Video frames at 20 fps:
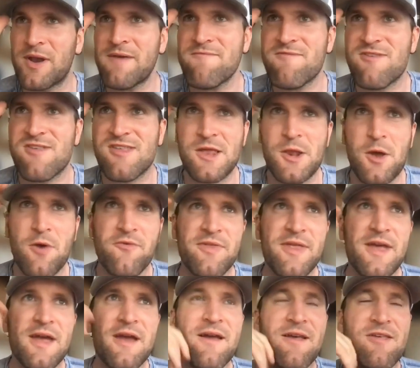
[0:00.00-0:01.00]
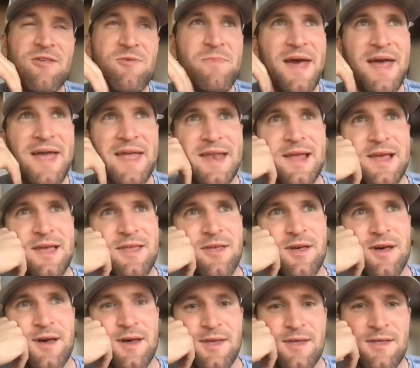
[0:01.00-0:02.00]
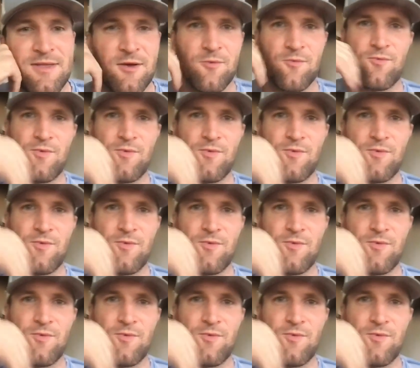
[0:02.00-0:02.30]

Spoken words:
I've seen over there has been the